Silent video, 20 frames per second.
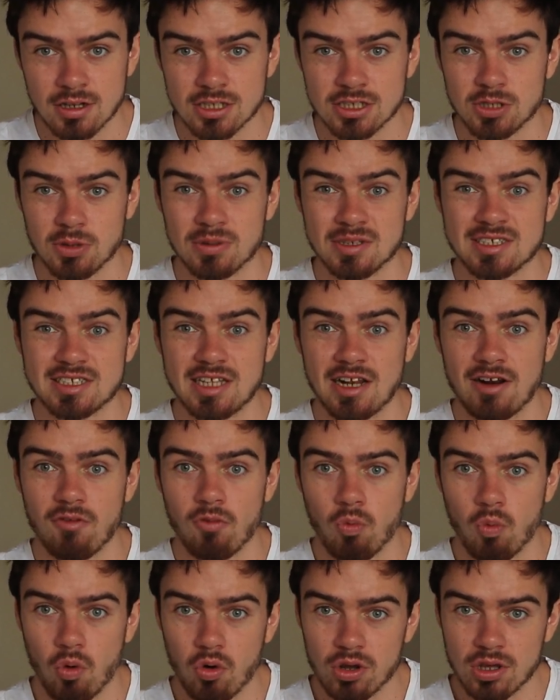So instead
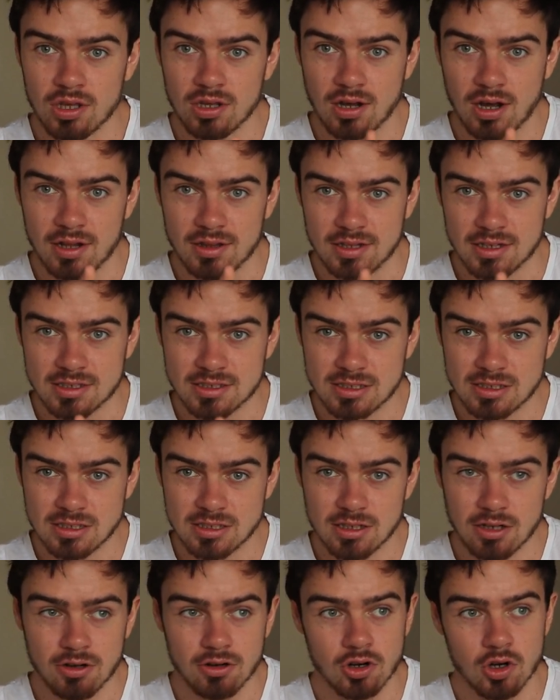of working on the
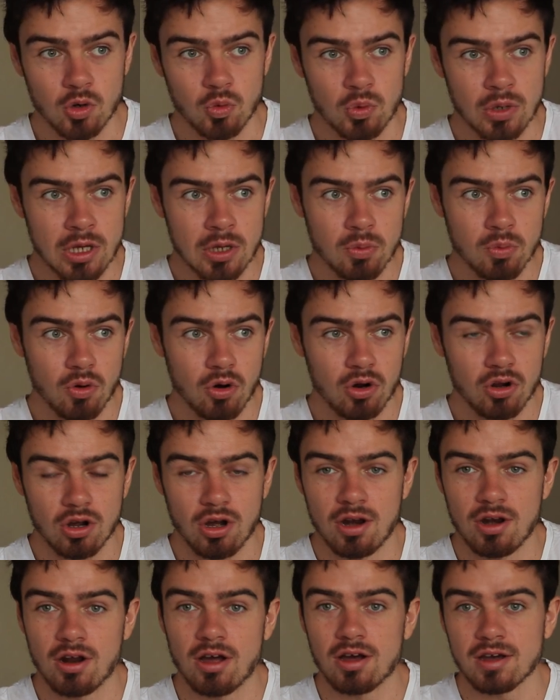stutter, we work
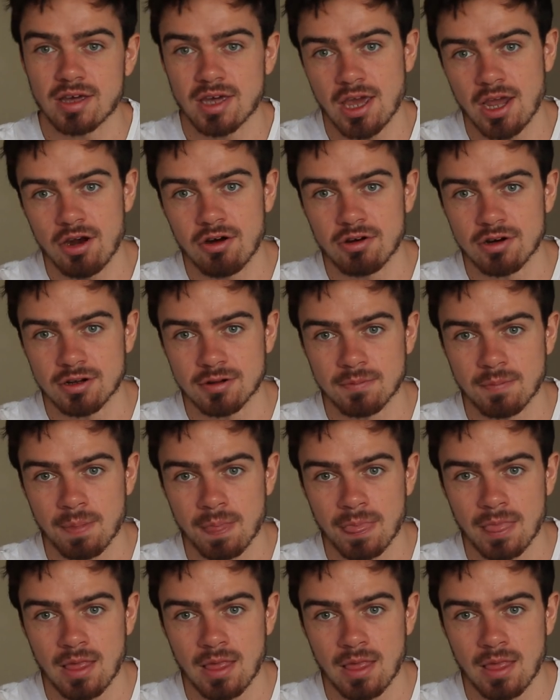on not caring